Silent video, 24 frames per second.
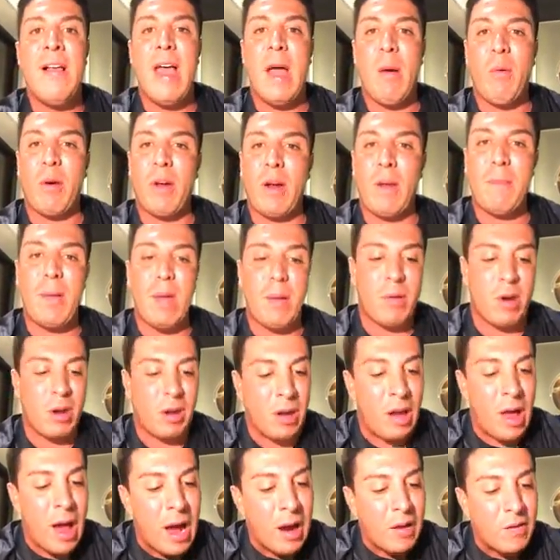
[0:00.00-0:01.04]
and we're going to be able to
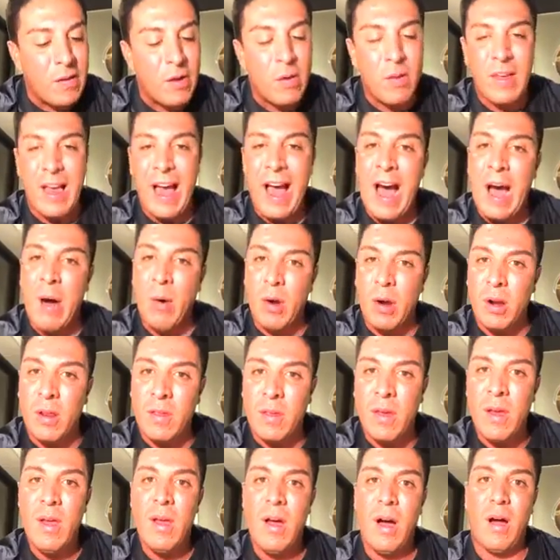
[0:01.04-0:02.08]
log those
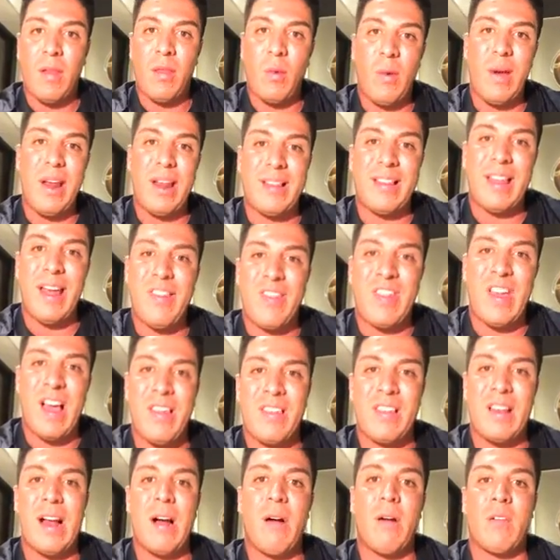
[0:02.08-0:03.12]
hours on the way to
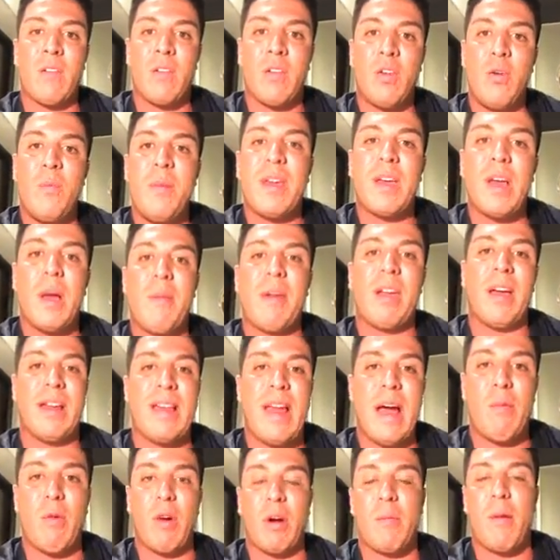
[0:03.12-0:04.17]
10,000 hours to you becoming a
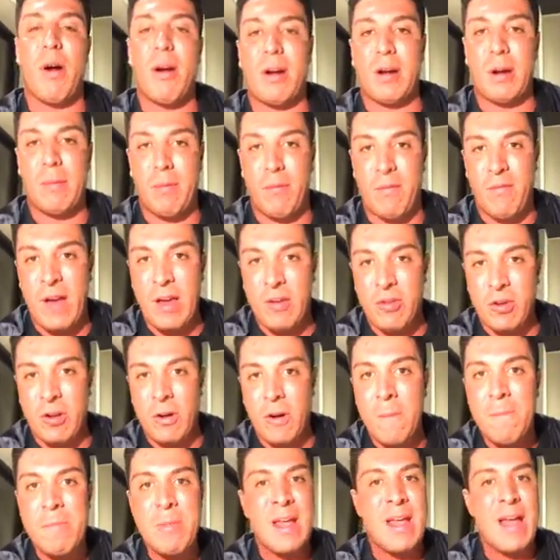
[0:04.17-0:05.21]
network marketing professional.